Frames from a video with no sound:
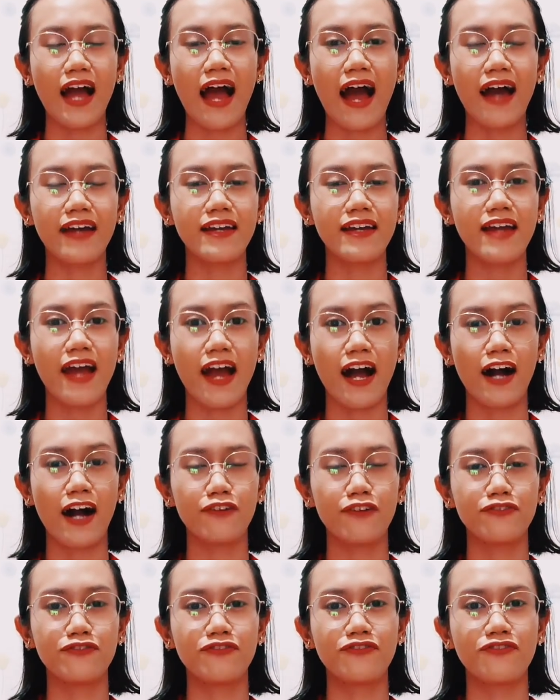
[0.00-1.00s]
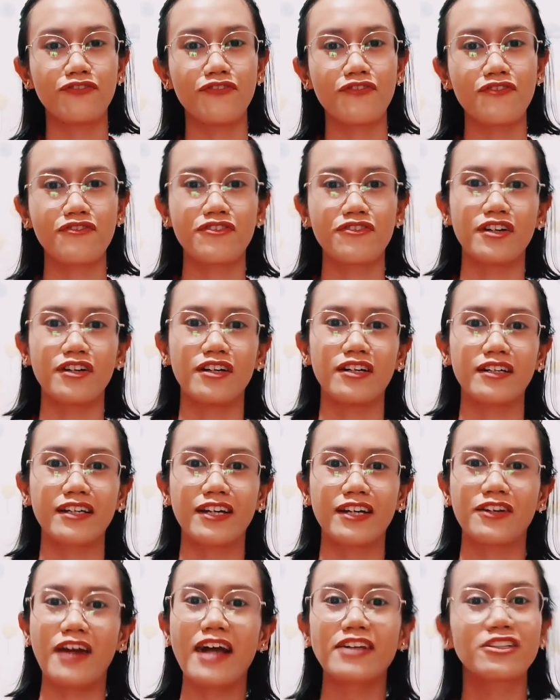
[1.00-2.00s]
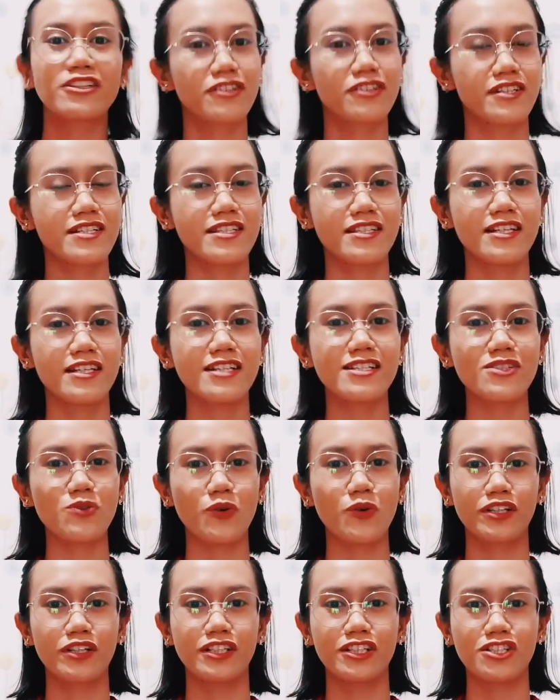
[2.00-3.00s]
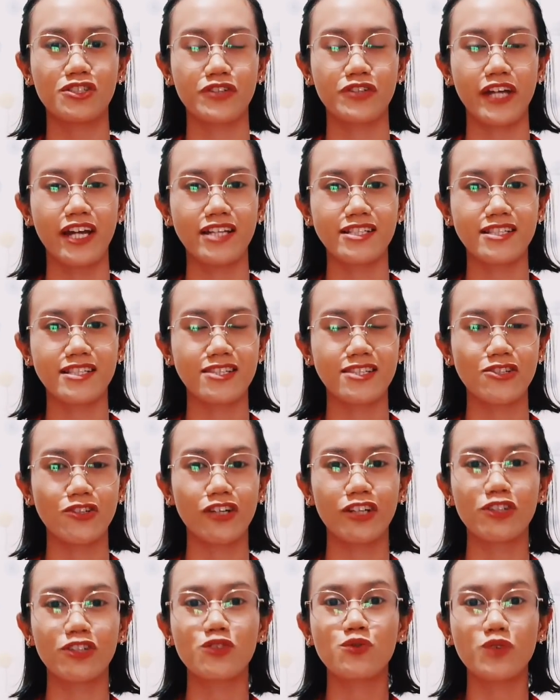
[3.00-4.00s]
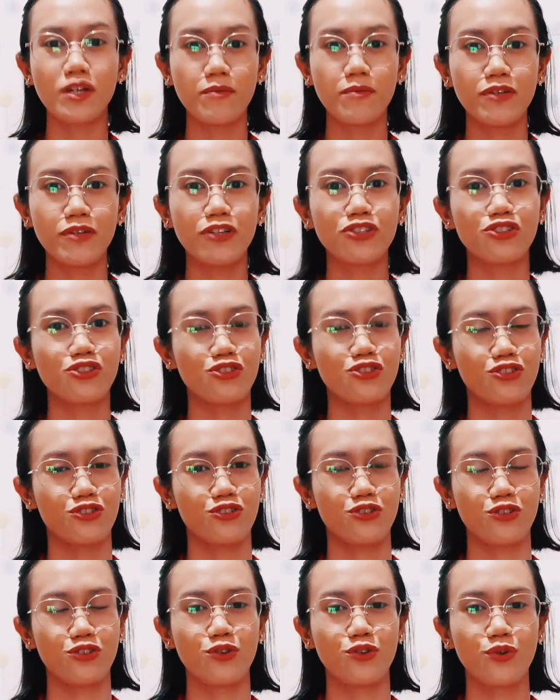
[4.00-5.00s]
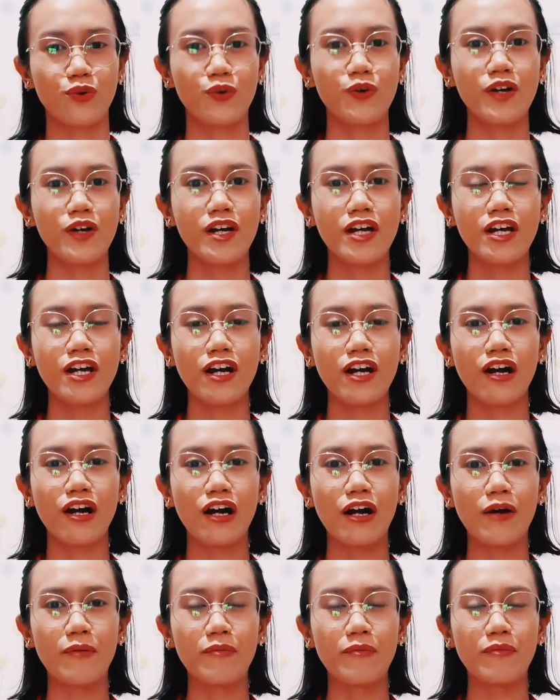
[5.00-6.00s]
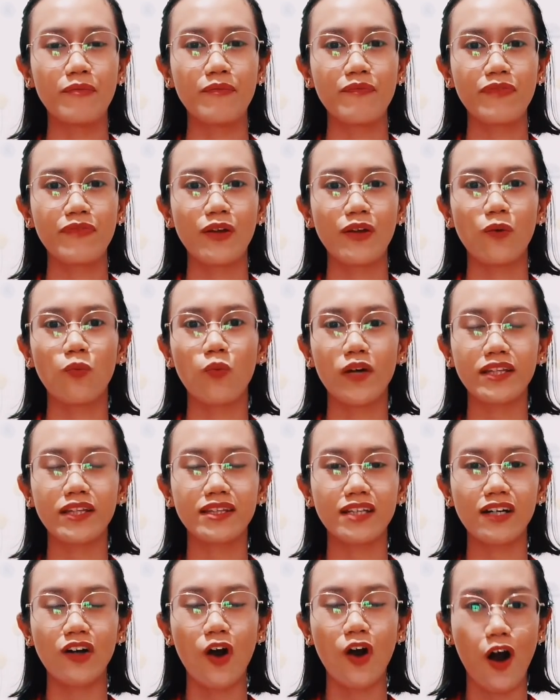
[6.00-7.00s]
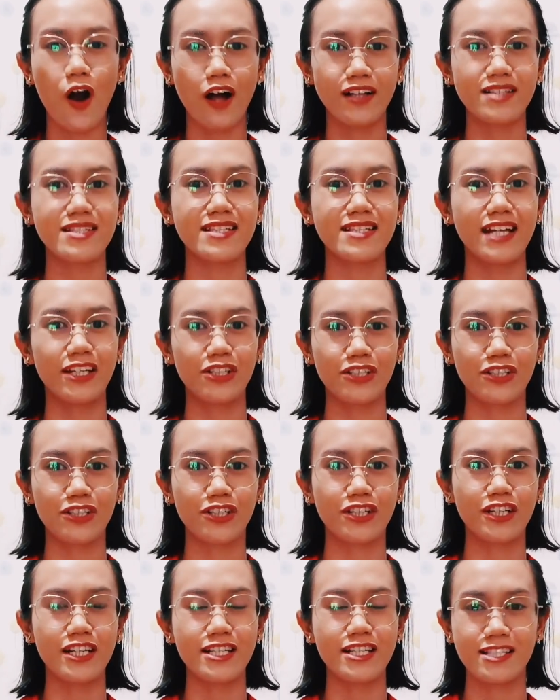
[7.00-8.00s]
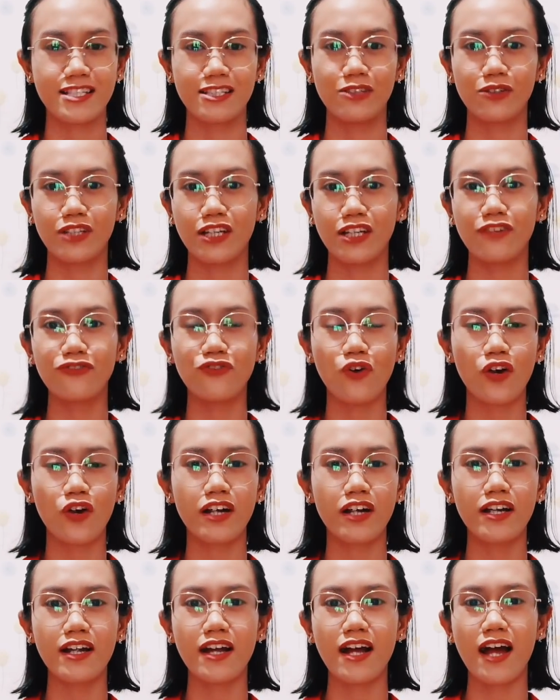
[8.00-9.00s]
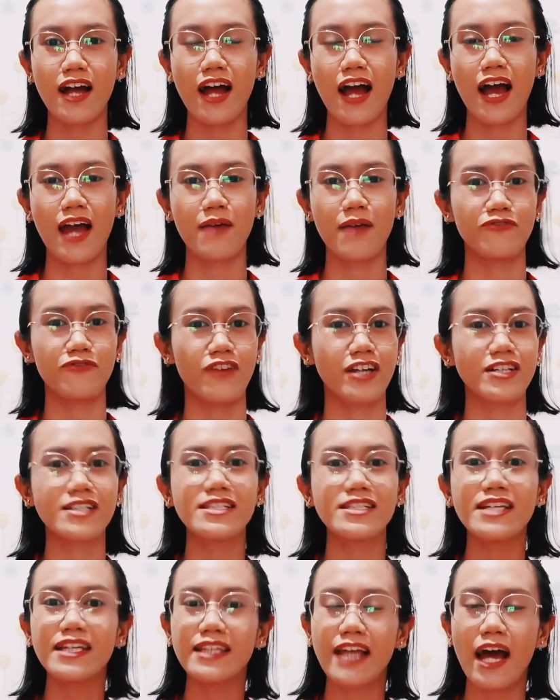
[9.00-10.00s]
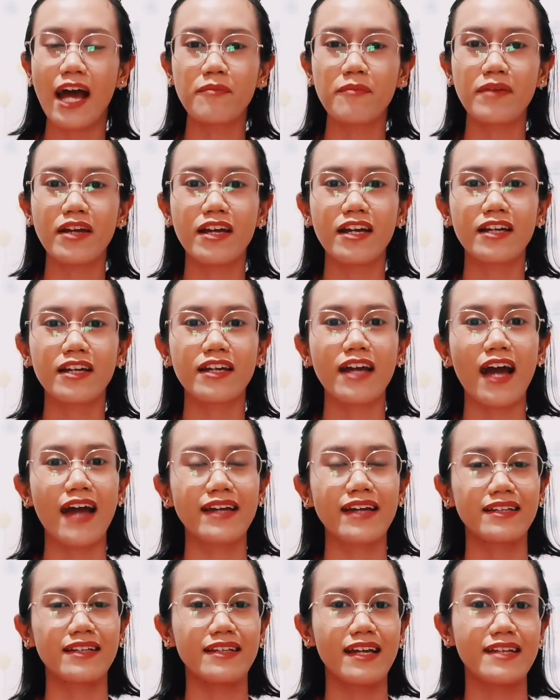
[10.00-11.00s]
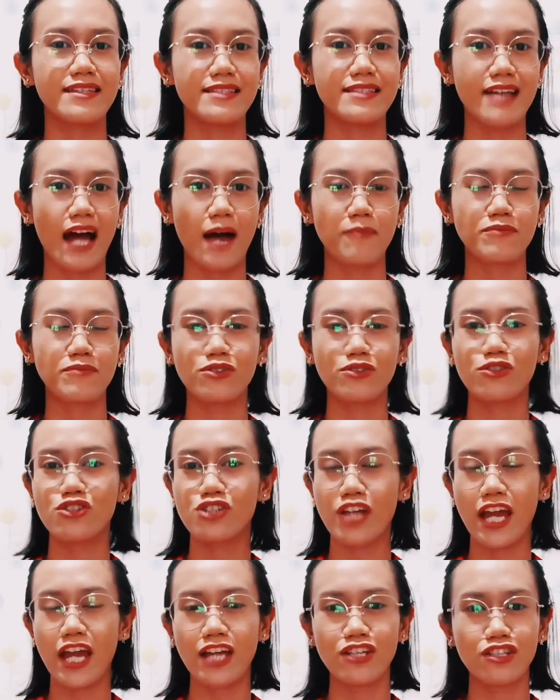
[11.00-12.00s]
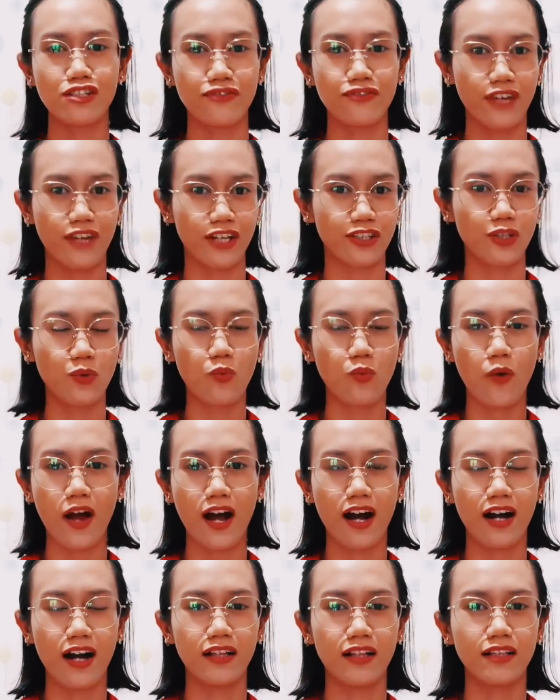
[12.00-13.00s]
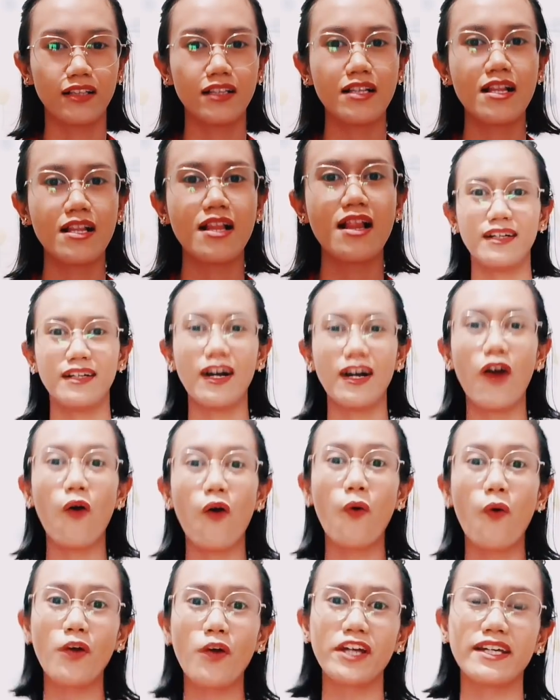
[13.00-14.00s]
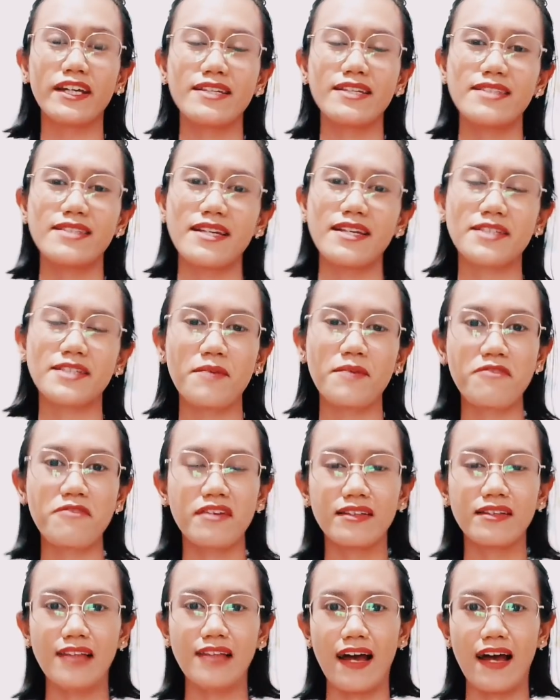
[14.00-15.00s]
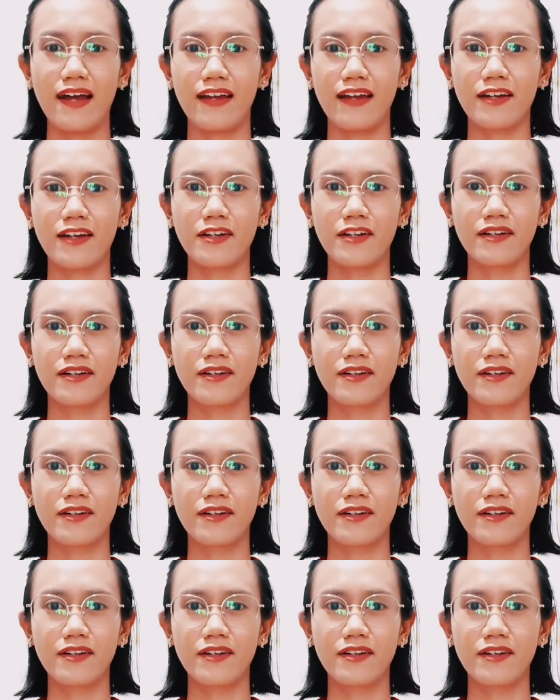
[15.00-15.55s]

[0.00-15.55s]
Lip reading: I have the characteristics or the traits to contribute to what the call center is looking for. I'm very dynamic, I can adapt to change very well. Or you can say something like,